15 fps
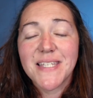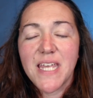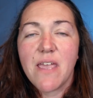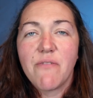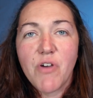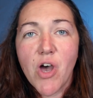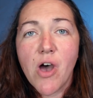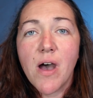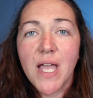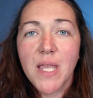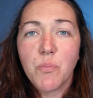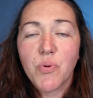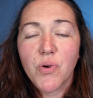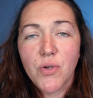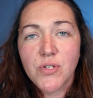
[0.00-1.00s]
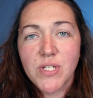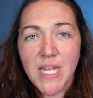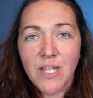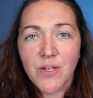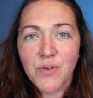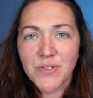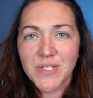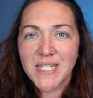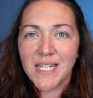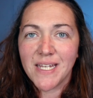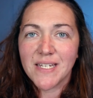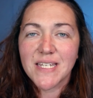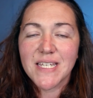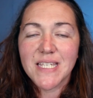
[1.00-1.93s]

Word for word: to have a high protein content,